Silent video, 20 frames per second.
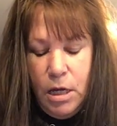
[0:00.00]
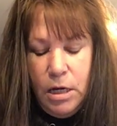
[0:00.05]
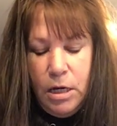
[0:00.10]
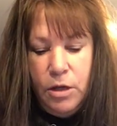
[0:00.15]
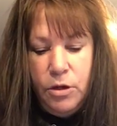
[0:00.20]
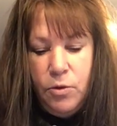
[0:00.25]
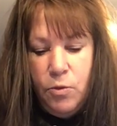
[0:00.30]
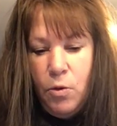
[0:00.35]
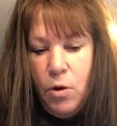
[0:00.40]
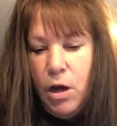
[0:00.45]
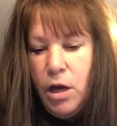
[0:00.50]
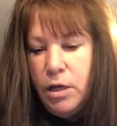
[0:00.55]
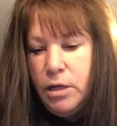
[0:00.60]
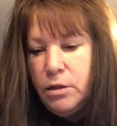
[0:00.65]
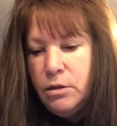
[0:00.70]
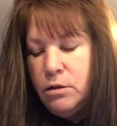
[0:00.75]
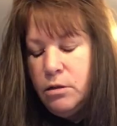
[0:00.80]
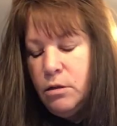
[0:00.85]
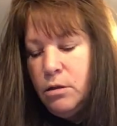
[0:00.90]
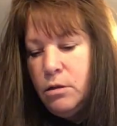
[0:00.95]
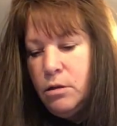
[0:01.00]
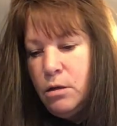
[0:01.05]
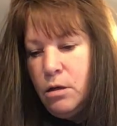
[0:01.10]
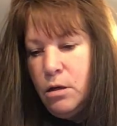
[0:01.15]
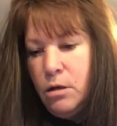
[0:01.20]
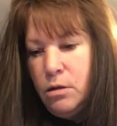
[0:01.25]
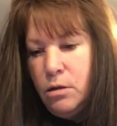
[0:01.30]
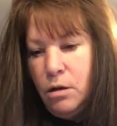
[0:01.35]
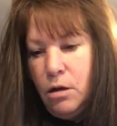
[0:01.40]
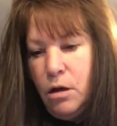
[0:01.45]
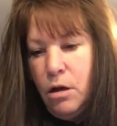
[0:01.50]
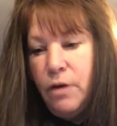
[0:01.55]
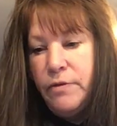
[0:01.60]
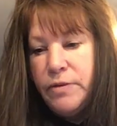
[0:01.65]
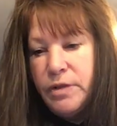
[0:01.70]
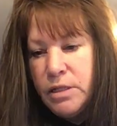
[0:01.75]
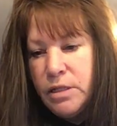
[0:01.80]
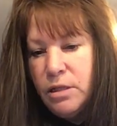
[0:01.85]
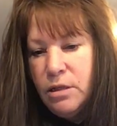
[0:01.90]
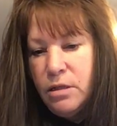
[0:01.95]
And you want,
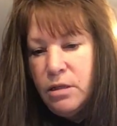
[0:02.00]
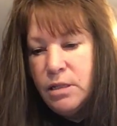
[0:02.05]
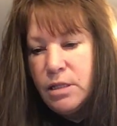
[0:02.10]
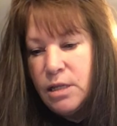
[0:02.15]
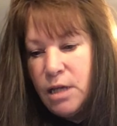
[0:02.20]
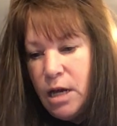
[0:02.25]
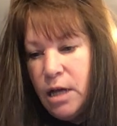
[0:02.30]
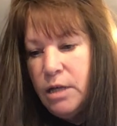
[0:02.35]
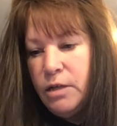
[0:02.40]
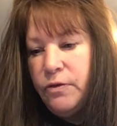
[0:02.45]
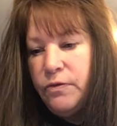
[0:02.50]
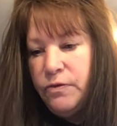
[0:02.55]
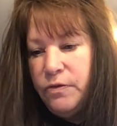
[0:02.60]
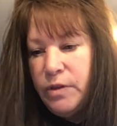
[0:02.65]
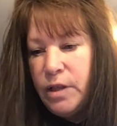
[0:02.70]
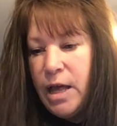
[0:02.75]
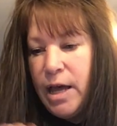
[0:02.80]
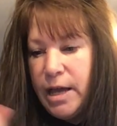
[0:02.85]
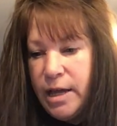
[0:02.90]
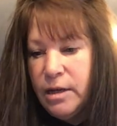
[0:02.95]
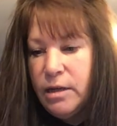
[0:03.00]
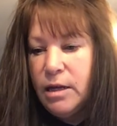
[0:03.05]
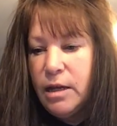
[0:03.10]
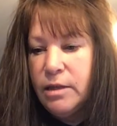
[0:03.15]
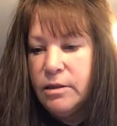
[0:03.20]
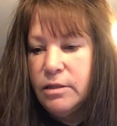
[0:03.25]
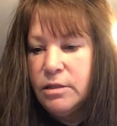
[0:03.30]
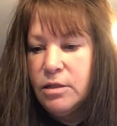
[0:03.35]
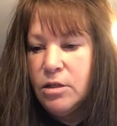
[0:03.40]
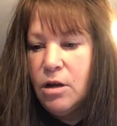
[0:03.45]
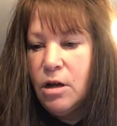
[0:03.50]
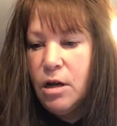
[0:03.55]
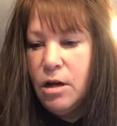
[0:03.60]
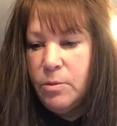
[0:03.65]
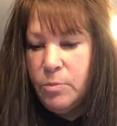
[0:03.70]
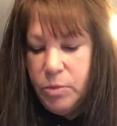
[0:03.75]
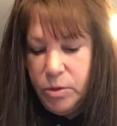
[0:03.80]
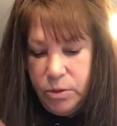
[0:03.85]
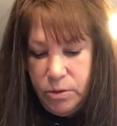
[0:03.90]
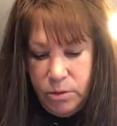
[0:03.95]
obviously, this kind of flat at the
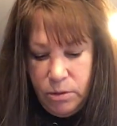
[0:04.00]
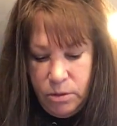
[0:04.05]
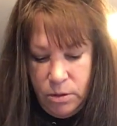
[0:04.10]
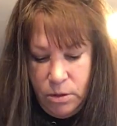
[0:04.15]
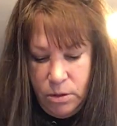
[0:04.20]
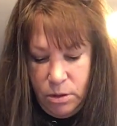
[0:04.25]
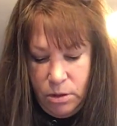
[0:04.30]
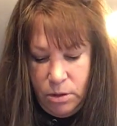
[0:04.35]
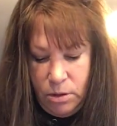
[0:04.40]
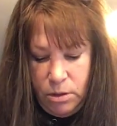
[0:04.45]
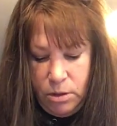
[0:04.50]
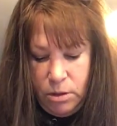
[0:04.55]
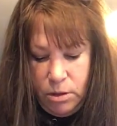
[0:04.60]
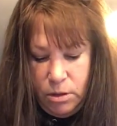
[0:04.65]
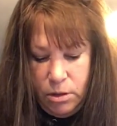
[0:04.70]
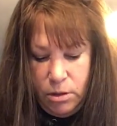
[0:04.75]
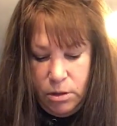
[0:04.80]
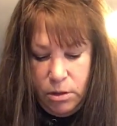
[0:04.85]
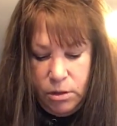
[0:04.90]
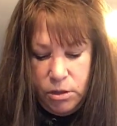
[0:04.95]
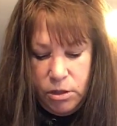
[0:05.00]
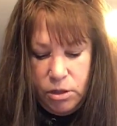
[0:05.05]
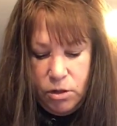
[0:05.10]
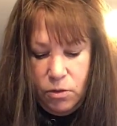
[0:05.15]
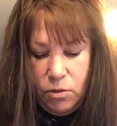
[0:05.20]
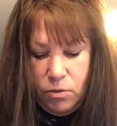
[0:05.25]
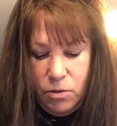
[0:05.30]
top. So,